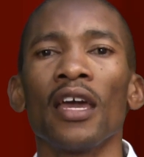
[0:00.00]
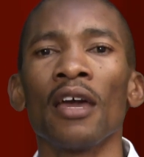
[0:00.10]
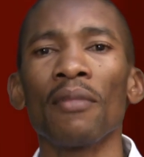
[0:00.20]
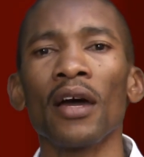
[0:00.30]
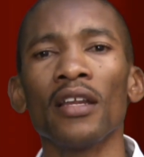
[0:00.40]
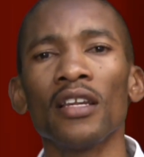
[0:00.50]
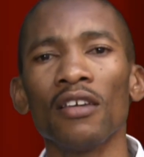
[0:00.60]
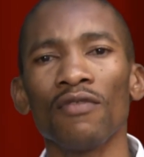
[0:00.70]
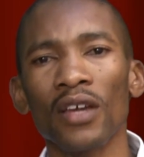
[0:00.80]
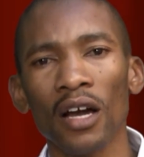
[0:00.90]
am I
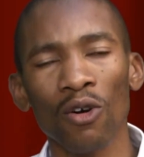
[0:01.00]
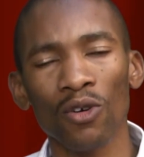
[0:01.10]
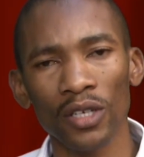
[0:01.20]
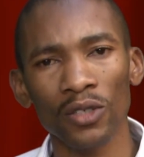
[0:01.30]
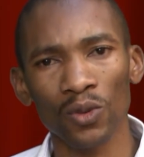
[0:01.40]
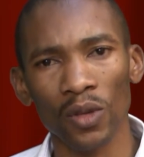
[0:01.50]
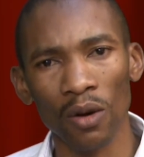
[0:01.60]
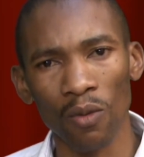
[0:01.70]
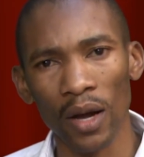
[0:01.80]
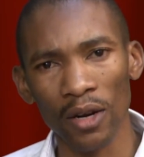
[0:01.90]
living according to
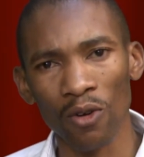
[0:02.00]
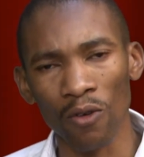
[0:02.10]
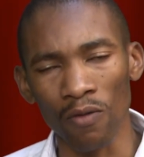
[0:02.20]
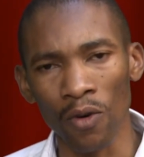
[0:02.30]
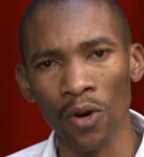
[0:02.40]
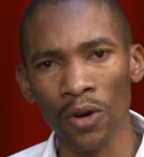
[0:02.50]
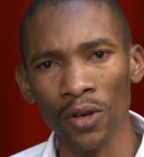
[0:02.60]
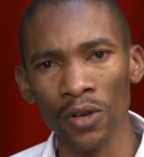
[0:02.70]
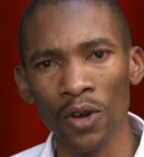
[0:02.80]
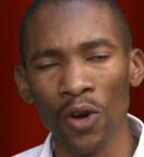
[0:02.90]
the word of
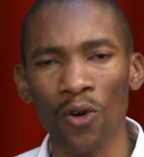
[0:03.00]
God,